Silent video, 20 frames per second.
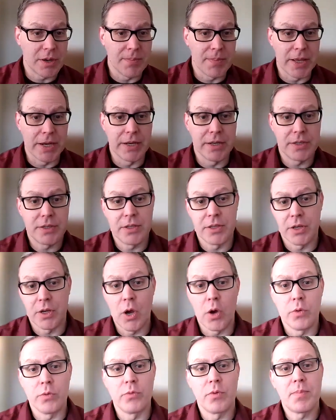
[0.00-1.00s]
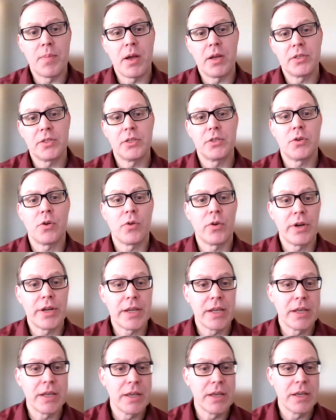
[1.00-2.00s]
commit it to the code
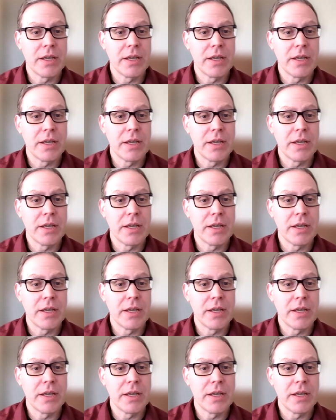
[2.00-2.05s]
repository,